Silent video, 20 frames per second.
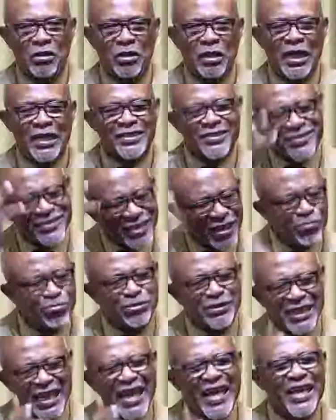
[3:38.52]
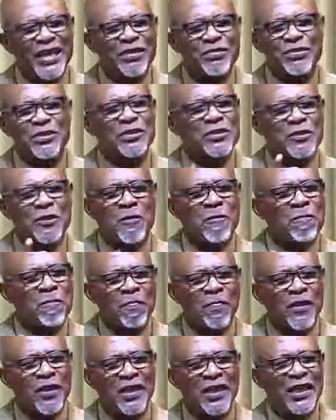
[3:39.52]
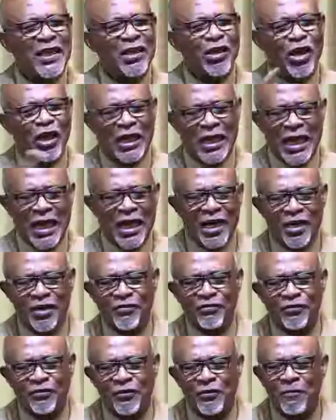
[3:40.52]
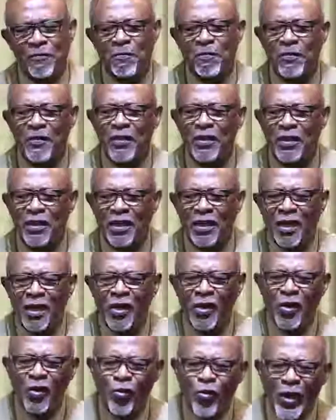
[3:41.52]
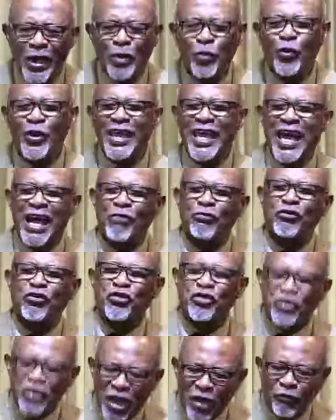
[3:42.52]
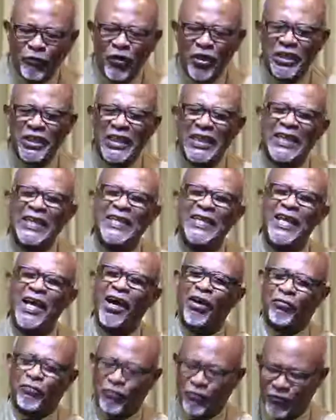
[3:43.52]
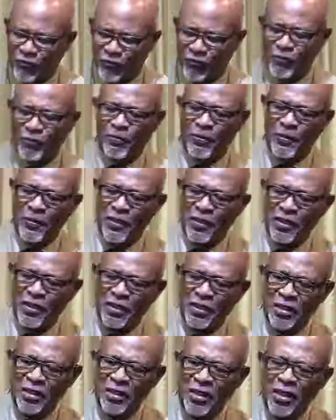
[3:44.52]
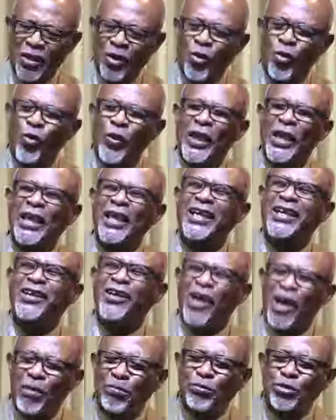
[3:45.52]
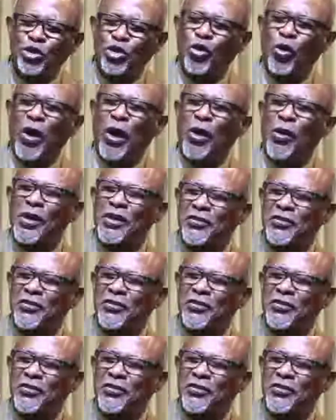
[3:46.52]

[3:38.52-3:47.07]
And sometimes in our lives, when we have suffered enough, we come to our